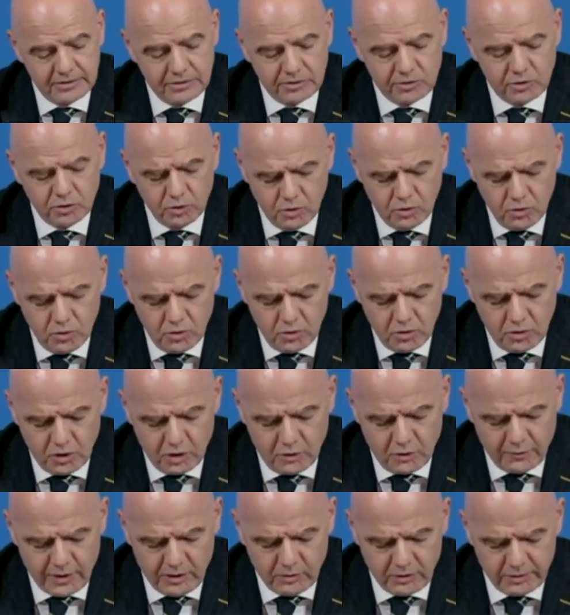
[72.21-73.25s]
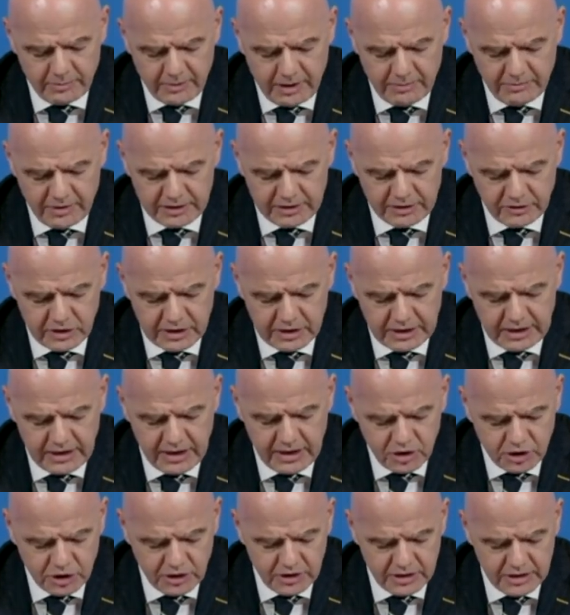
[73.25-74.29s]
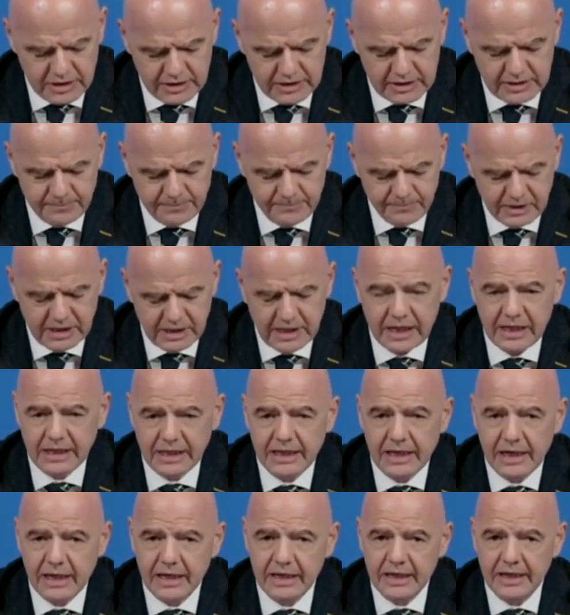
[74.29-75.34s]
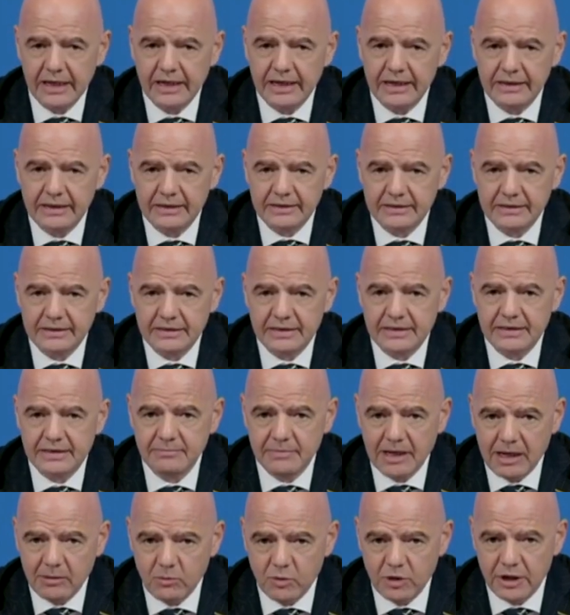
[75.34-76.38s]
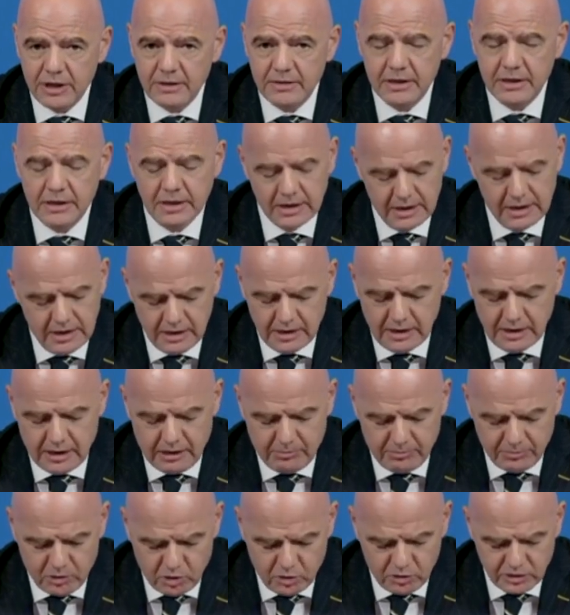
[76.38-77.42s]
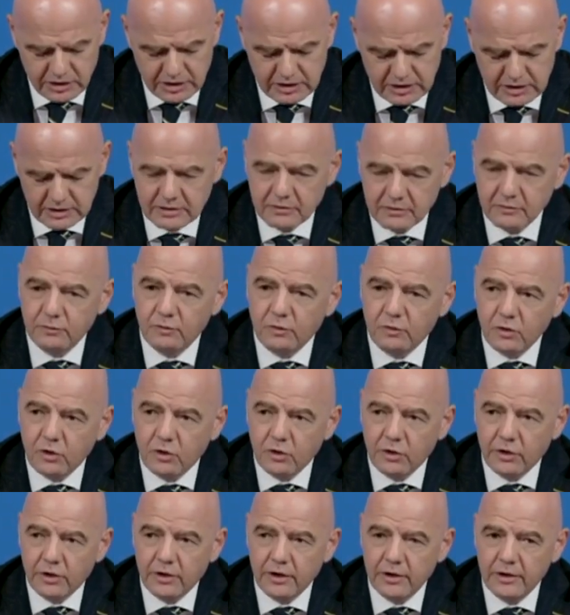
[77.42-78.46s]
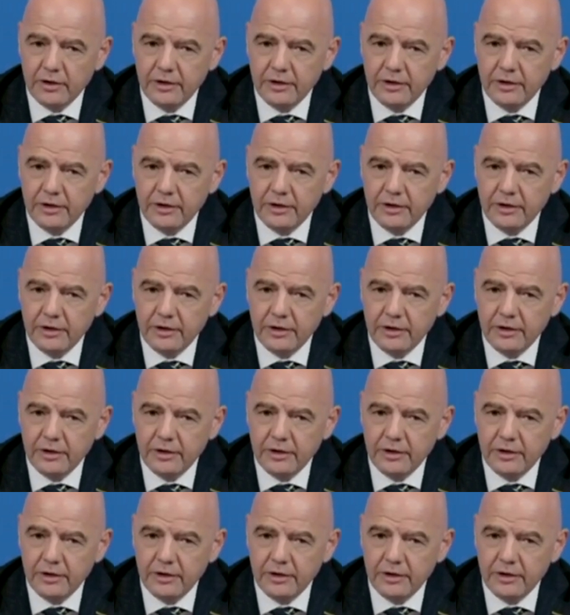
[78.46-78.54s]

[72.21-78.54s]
two of our member associations, Kenya and Zimbabwe, both for